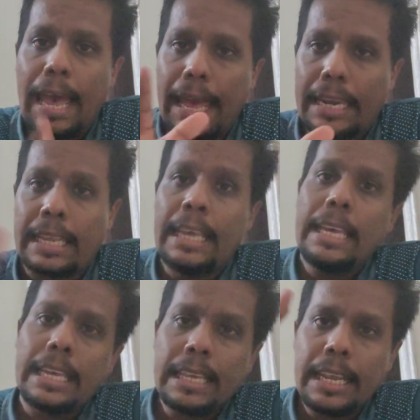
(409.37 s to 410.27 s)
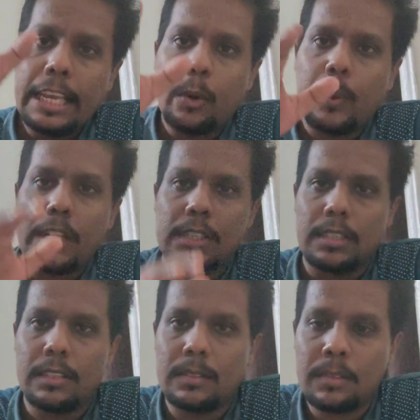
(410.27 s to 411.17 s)
And in an
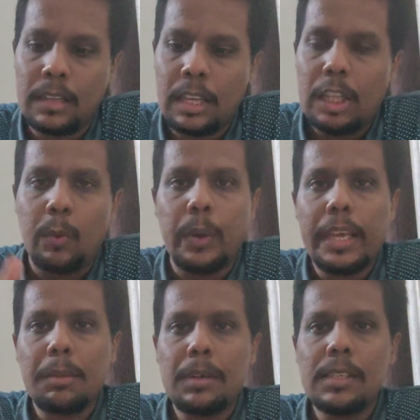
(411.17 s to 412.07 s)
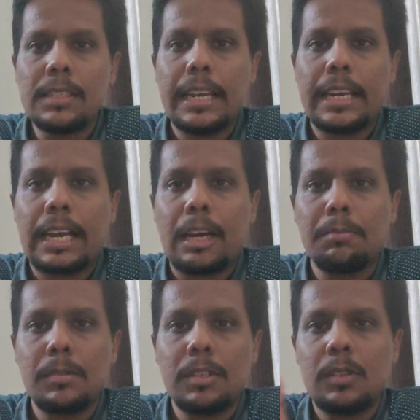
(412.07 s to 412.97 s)
equation, the variables that
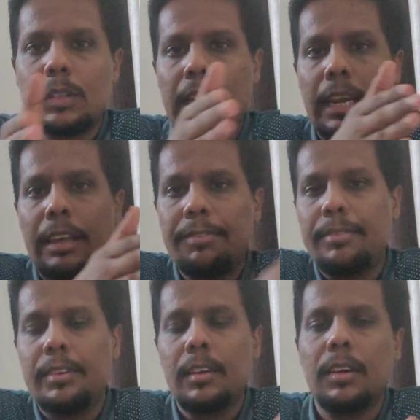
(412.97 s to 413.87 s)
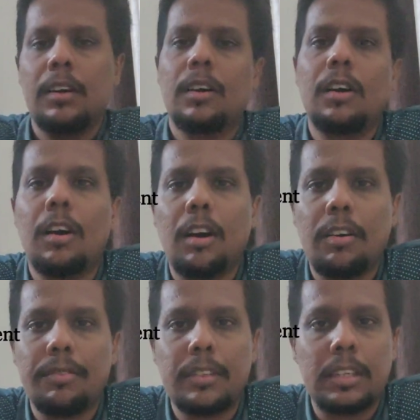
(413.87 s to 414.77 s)
comes to the left
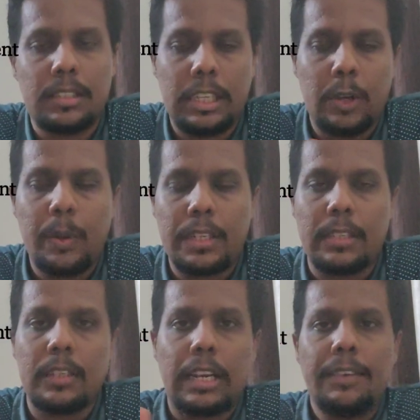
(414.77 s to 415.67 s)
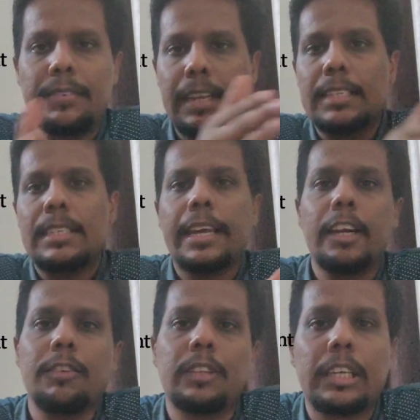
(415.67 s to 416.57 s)
of the equation, the left hand
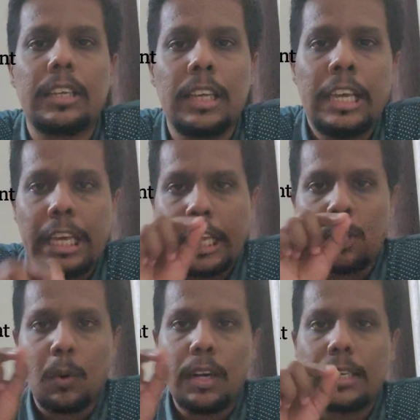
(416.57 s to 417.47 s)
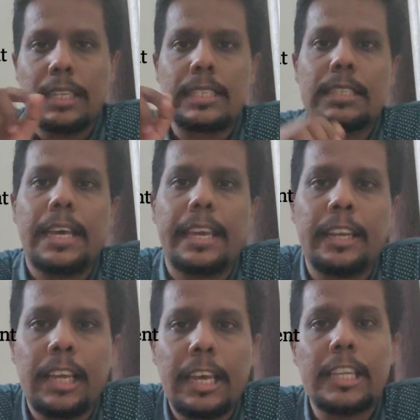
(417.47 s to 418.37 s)
side of the equality
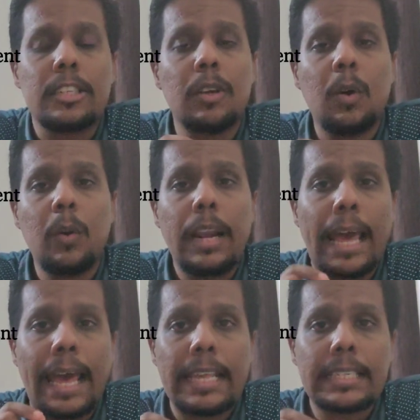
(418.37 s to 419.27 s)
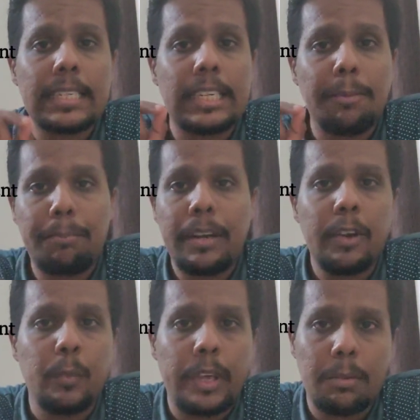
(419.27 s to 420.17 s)
sign, is known as a
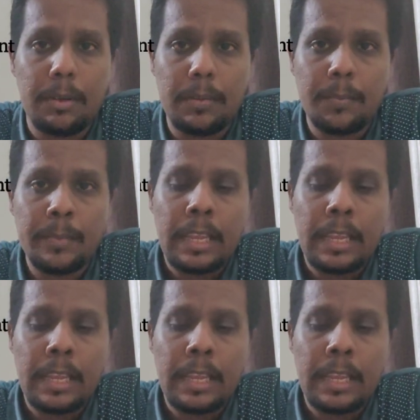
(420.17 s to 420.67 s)
dependent variable,